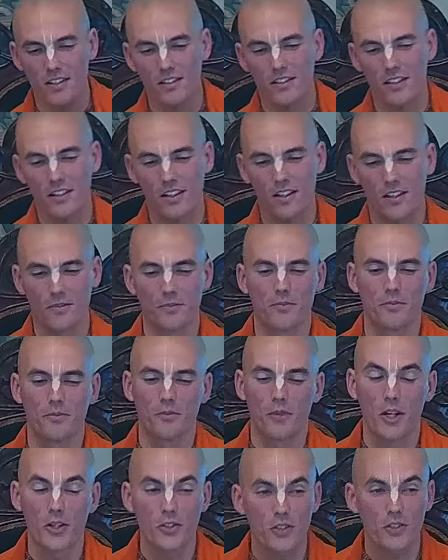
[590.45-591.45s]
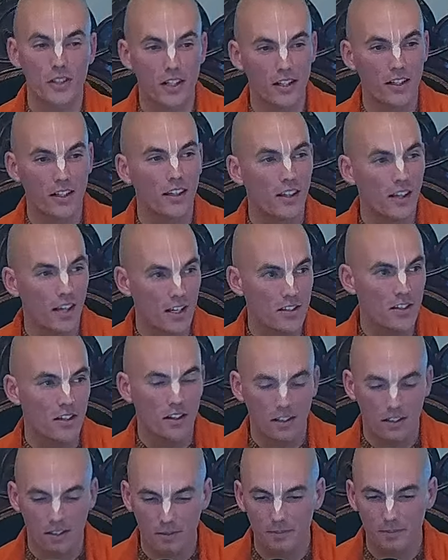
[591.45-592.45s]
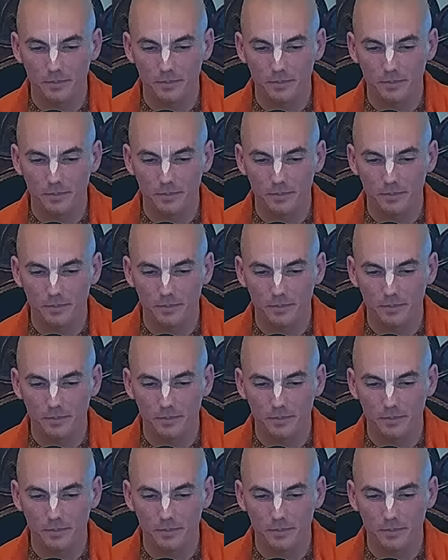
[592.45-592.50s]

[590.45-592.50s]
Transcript: is Russian and Kazakh.